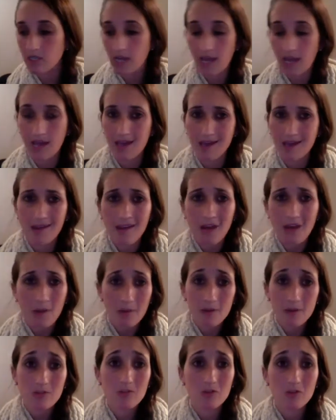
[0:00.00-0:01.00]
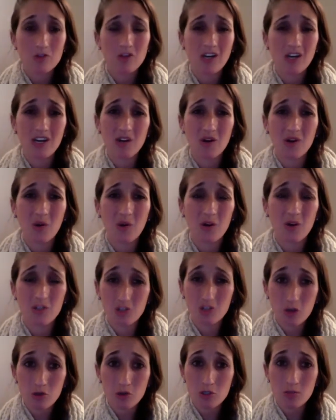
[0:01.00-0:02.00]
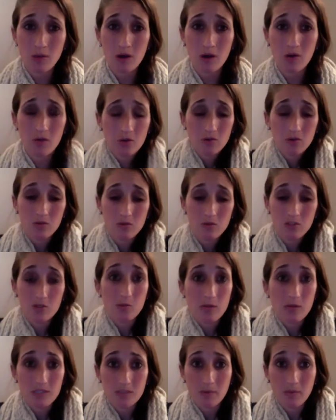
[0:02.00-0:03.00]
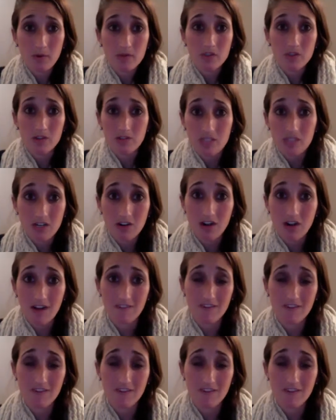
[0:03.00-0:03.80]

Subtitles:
a personal trainer, or Joe Schmo who just wants to post their dinner on